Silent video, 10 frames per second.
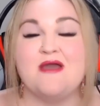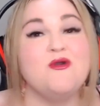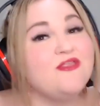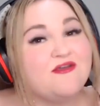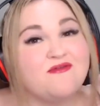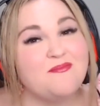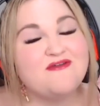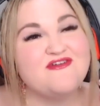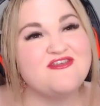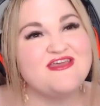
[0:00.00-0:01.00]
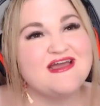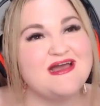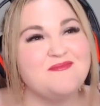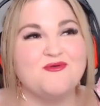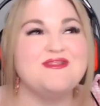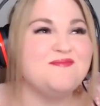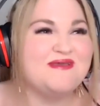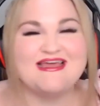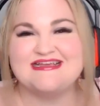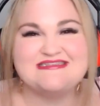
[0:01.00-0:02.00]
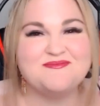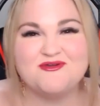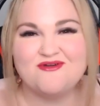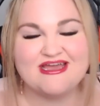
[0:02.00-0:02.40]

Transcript: Will they wrap everything up? Or will it be like typical